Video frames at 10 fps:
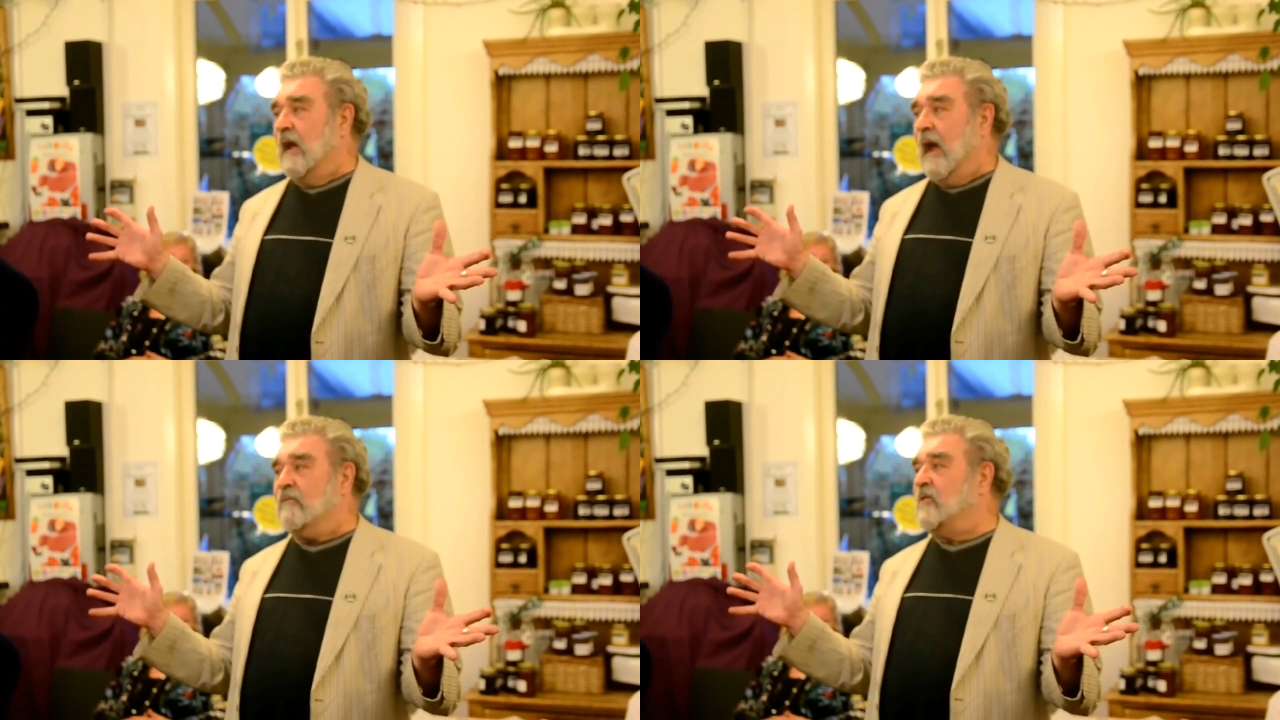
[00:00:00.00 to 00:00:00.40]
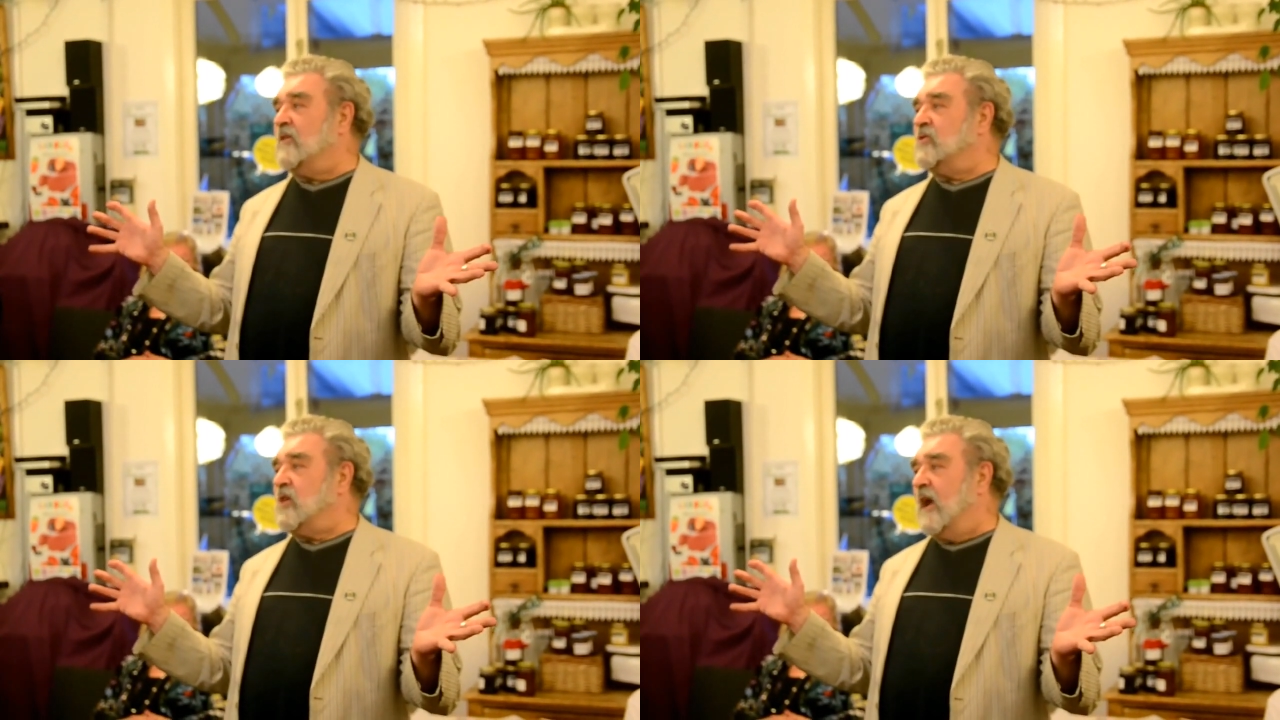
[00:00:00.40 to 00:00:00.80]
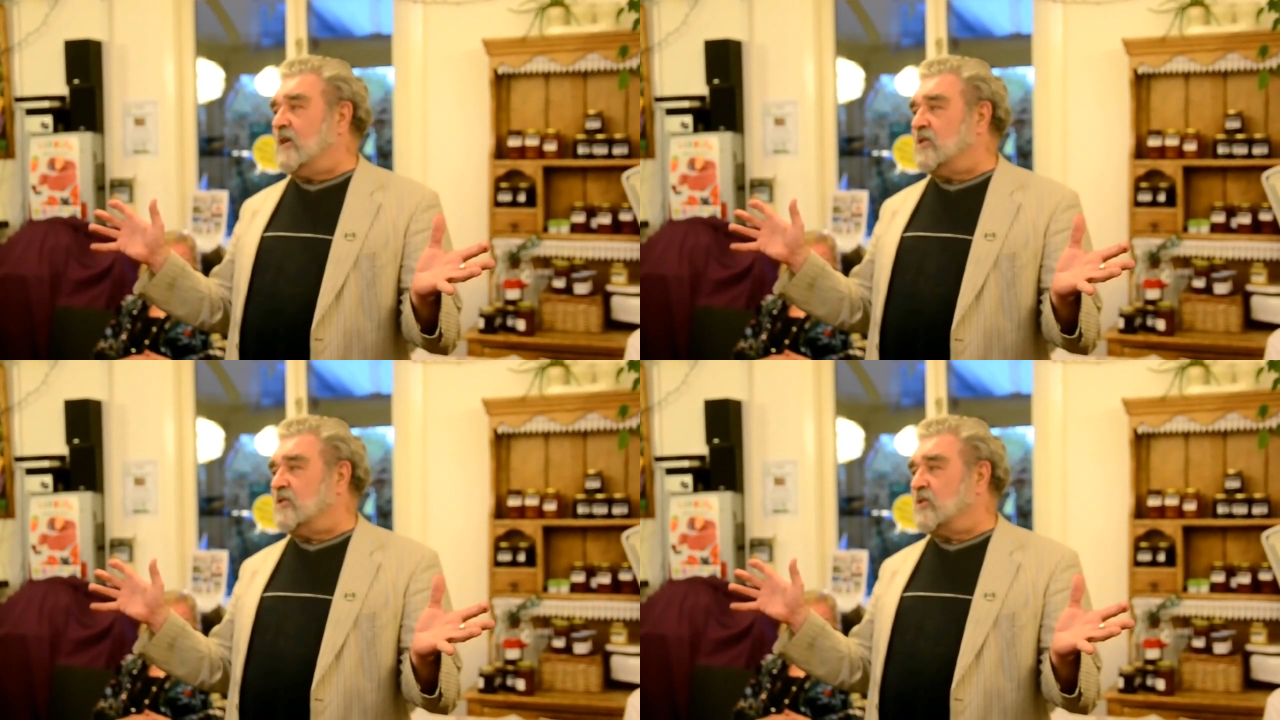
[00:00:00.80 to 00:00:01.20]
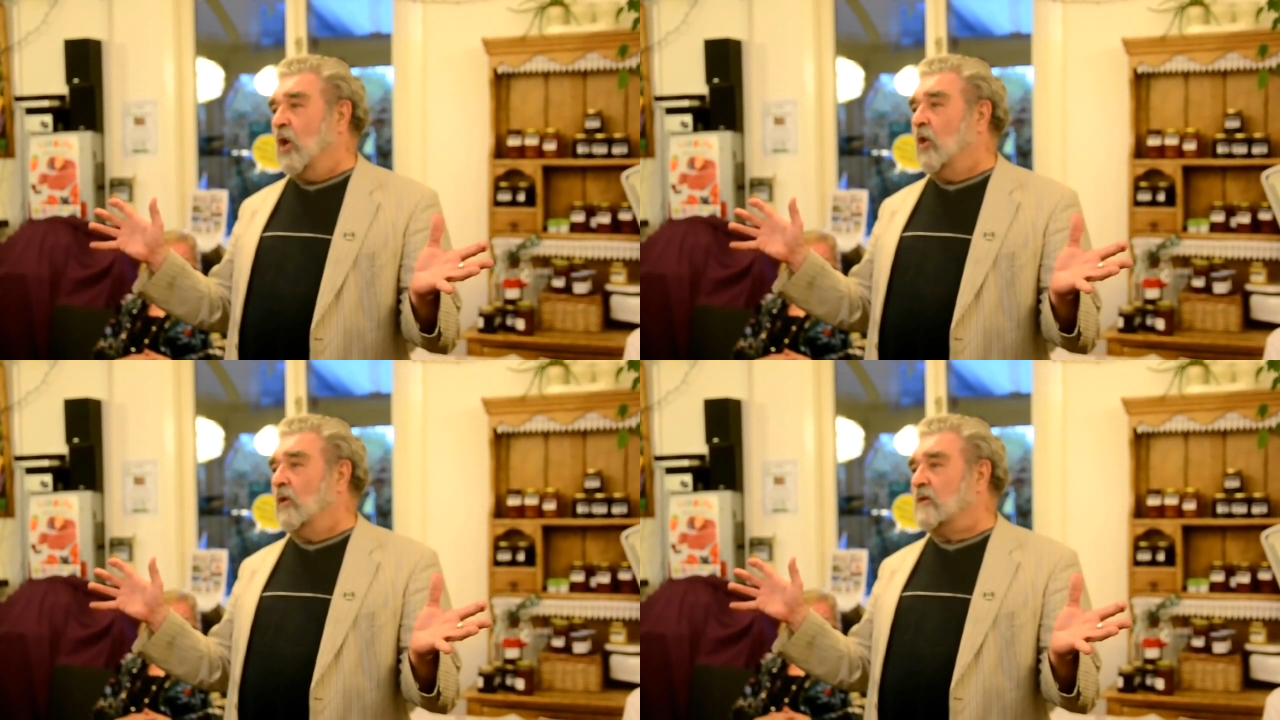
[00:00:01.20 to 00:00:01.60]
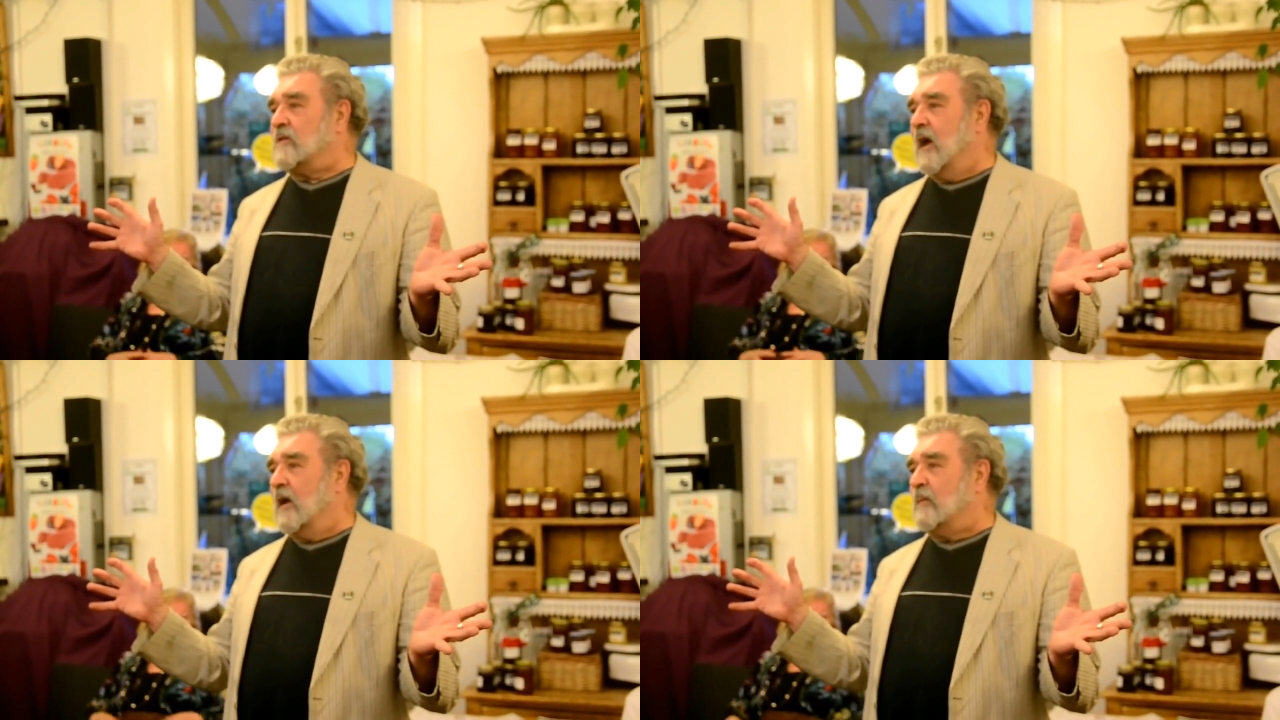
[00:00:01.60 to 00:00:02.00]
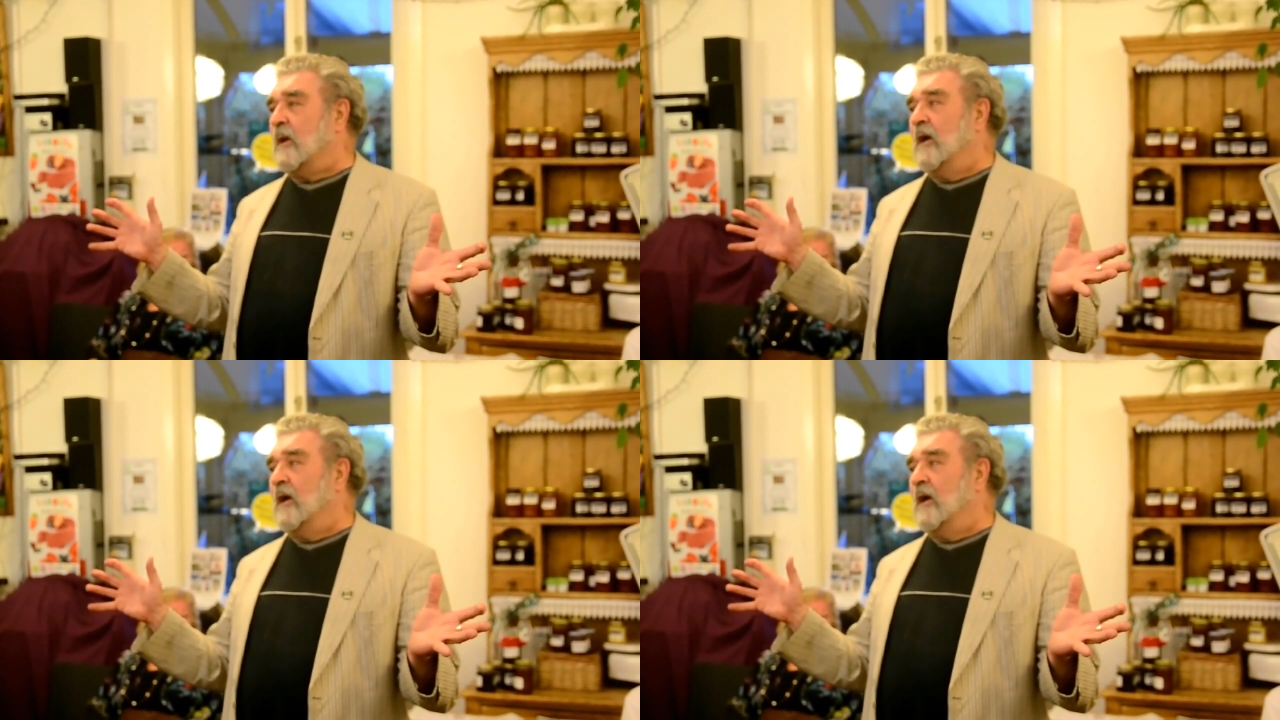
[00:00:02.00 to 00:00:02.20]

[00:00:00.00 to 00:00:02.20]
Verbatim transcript: everything changes all the time.